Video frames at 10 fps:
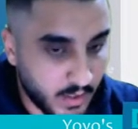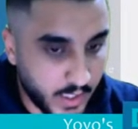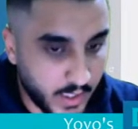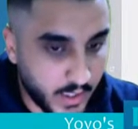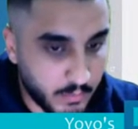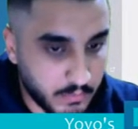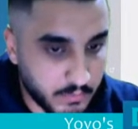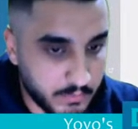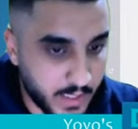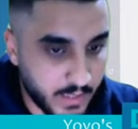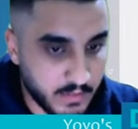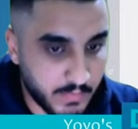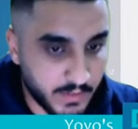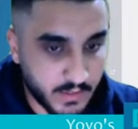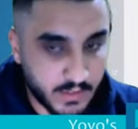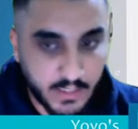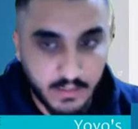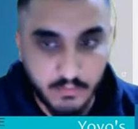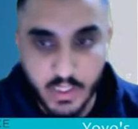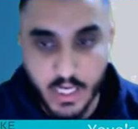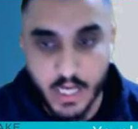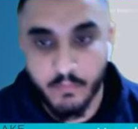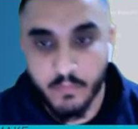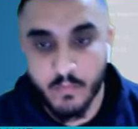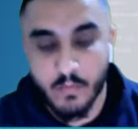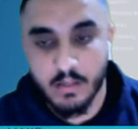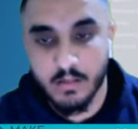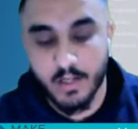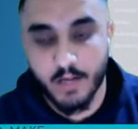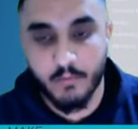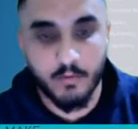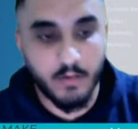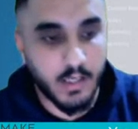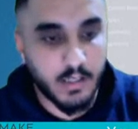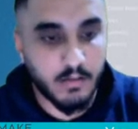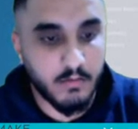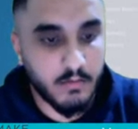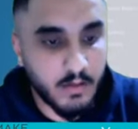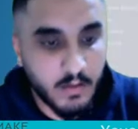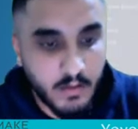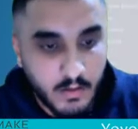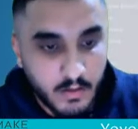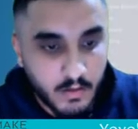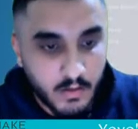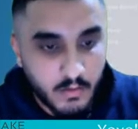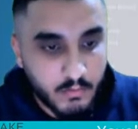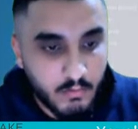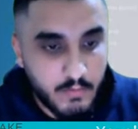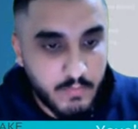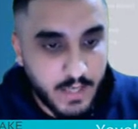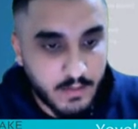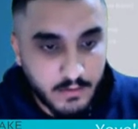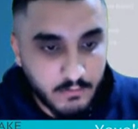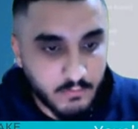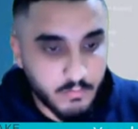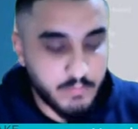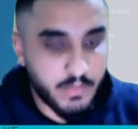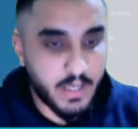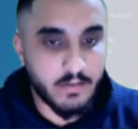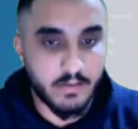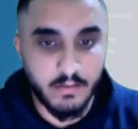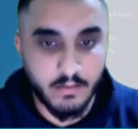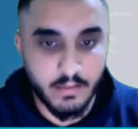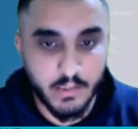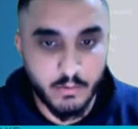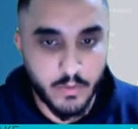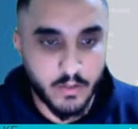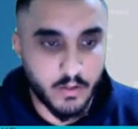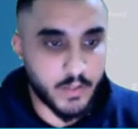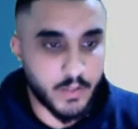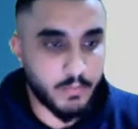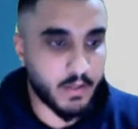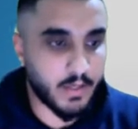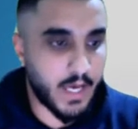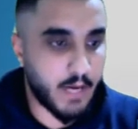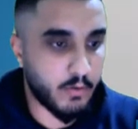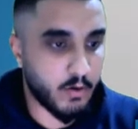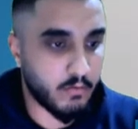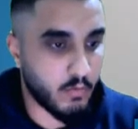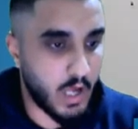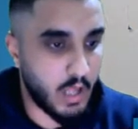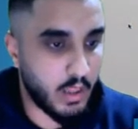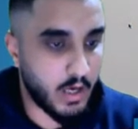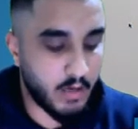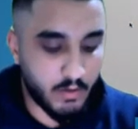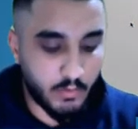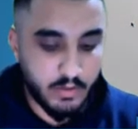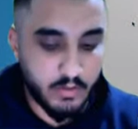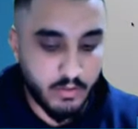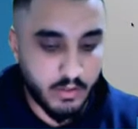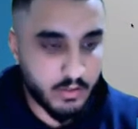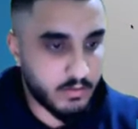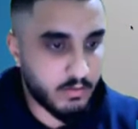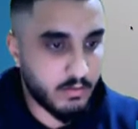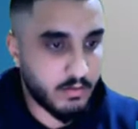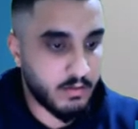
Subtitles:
Man, this might take some time. It's okay. We'll be patient. Let's see what we can look up on CapRover while we do this,